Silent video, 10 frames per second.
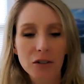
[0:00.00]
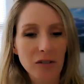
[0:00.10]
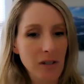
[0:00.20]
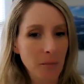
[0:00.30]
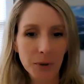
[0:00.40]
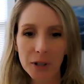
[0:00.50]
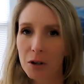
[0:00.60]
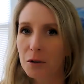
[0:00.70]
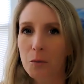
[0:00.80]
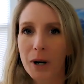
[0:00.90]
simply
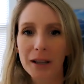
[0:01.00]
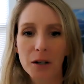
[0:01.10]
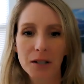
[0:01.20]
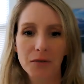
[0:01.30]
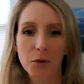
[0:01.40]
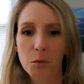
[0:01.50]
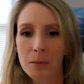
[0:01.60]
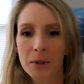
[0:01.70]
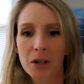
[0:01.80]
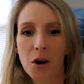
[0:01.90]
go to weight loss for
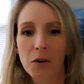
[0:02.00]
women